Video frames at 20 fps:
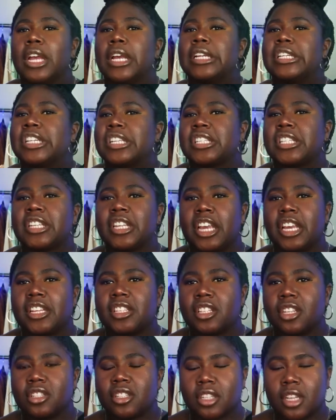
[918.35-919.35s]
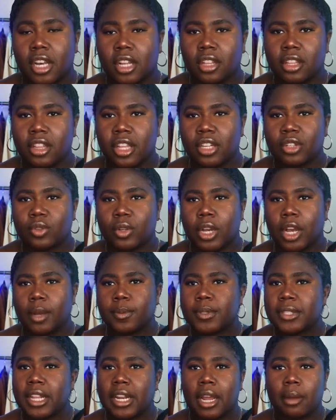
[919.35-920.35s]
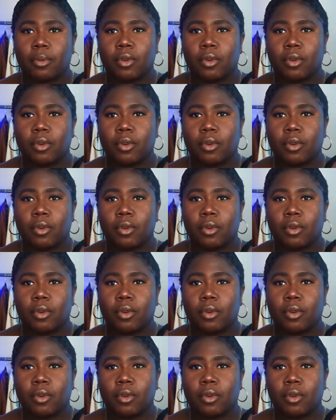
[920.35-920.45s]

just in case there's a color that drops that I'm